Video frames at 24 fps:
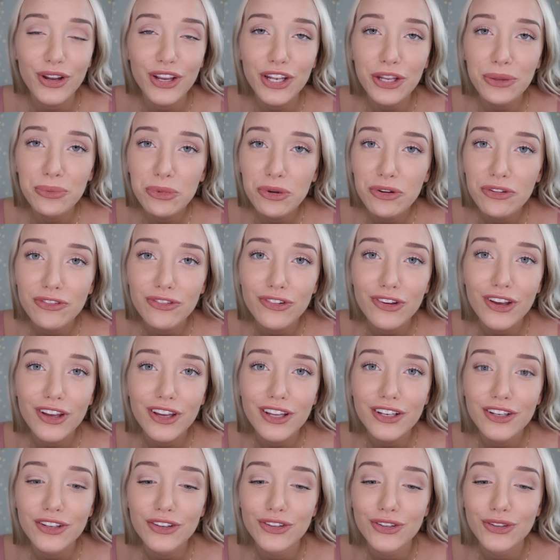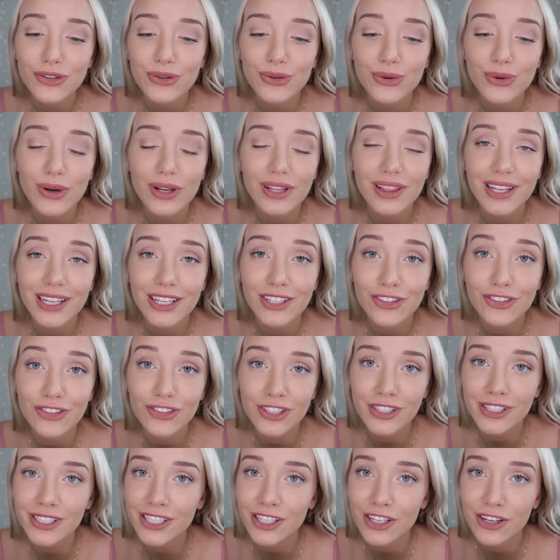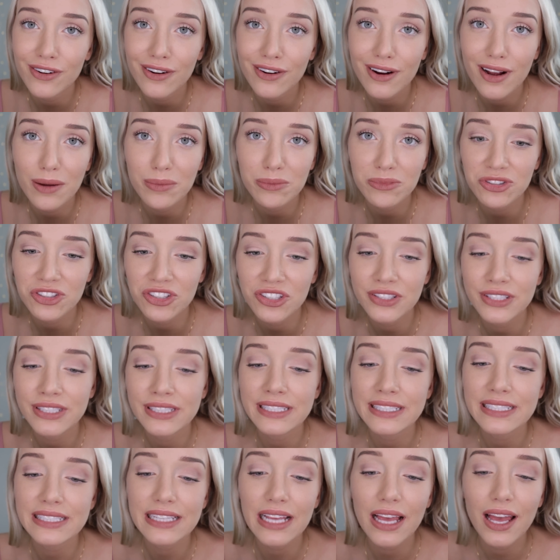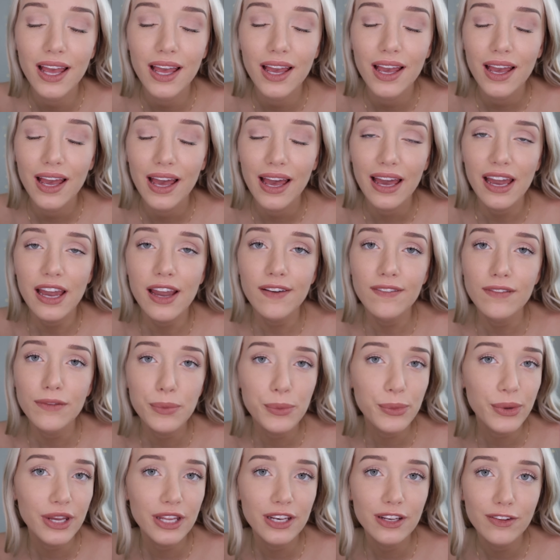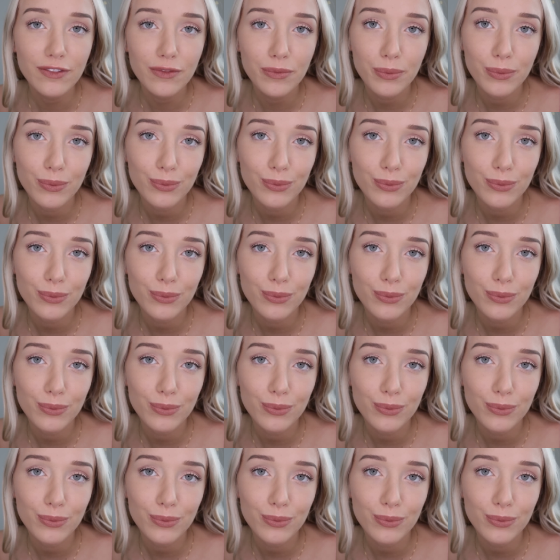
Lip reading: we're gonna move on to lunch and dinner options. I have them kind of